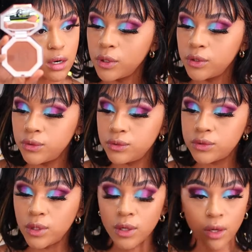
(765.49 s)
I'm going to
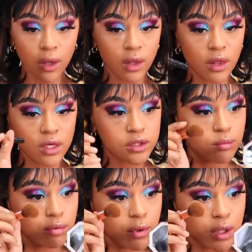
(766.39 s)
use this
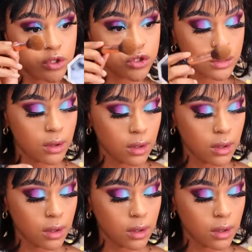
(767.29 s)
brush,